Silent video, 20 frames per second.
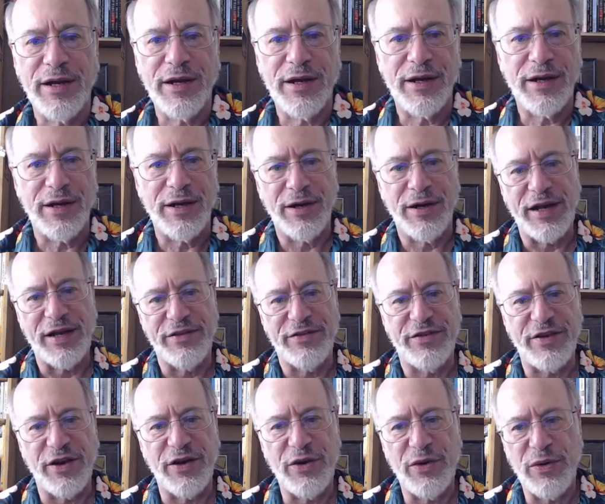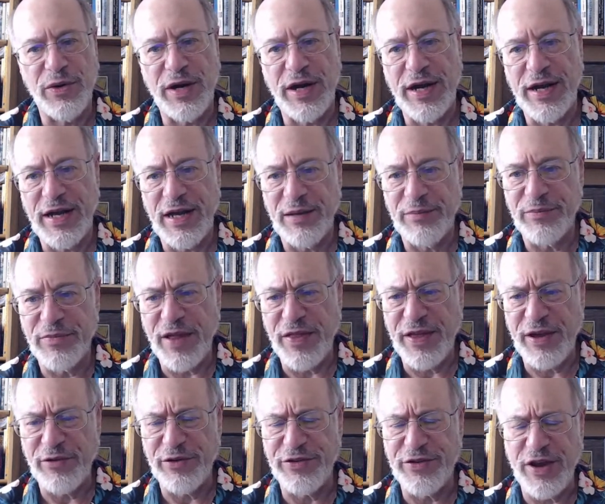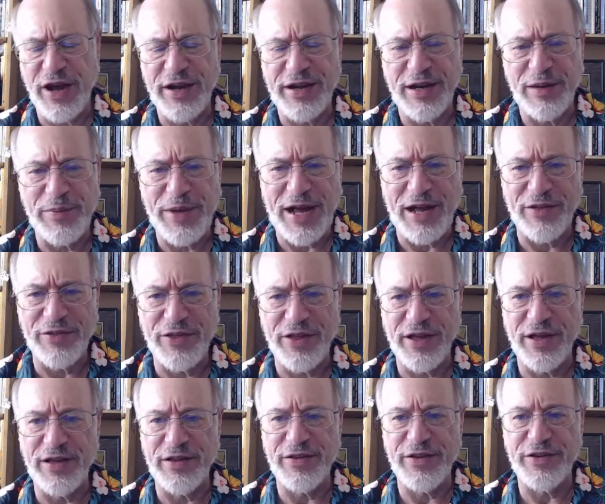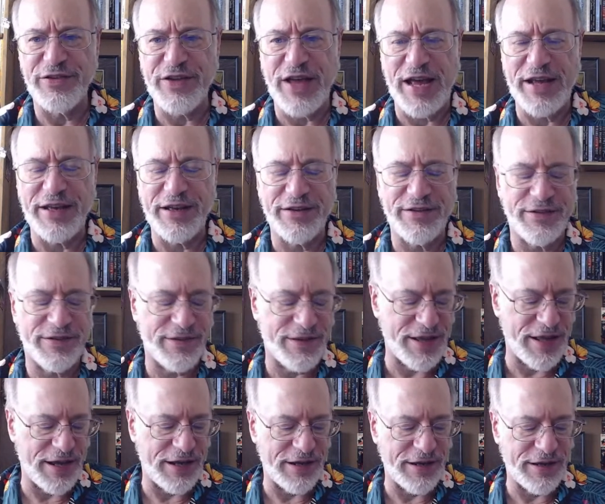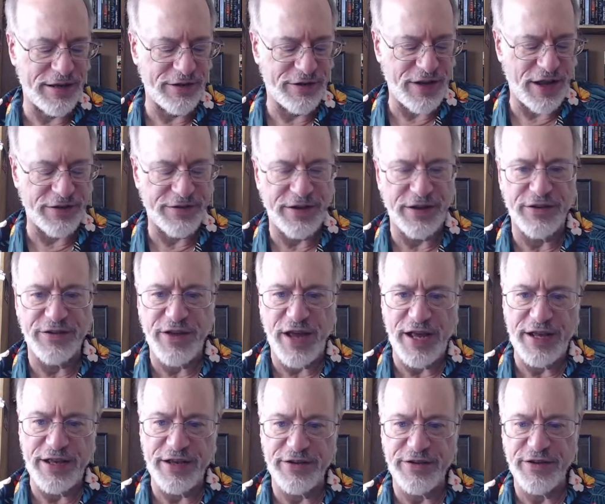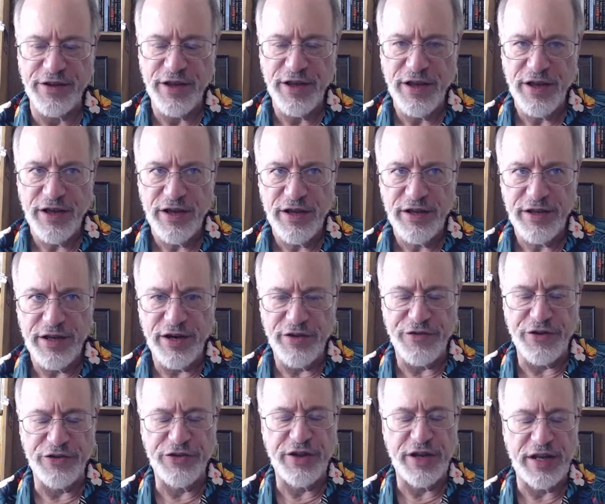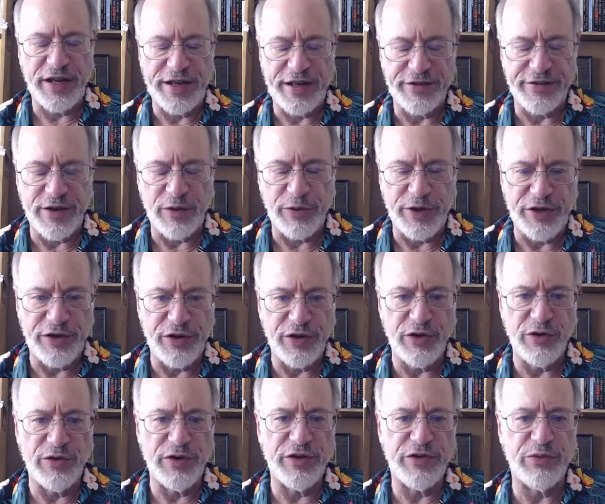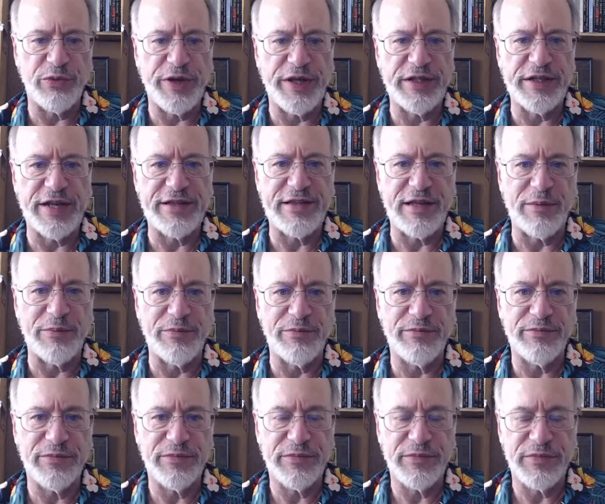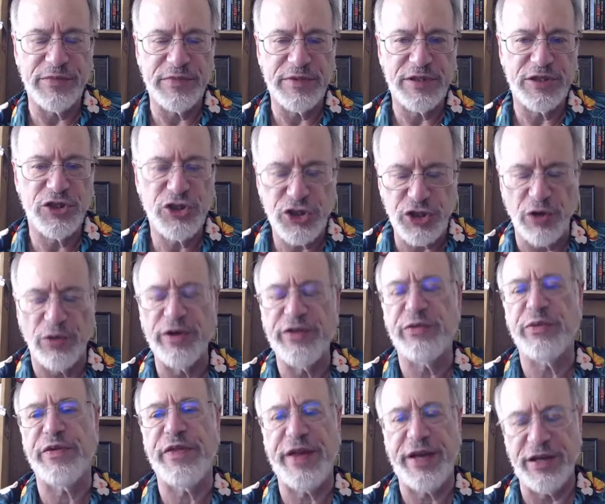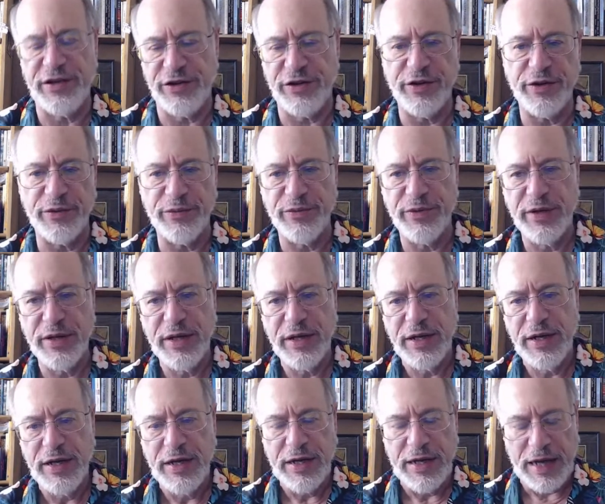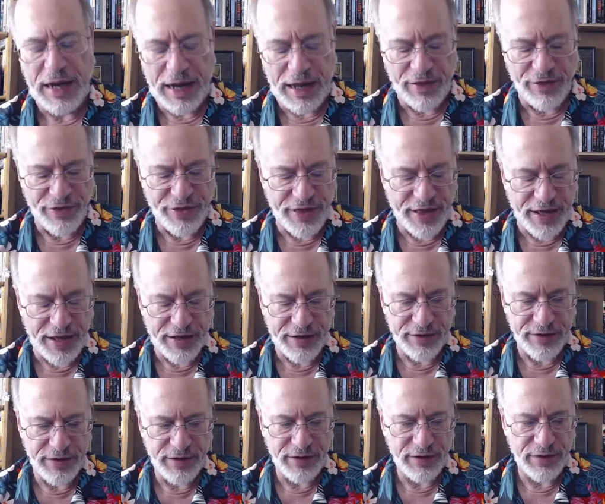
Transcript: All right. So I think I was talking about the psychics thing and testing psychics. First thing, like I said, we do is we let them show us what they can do, and then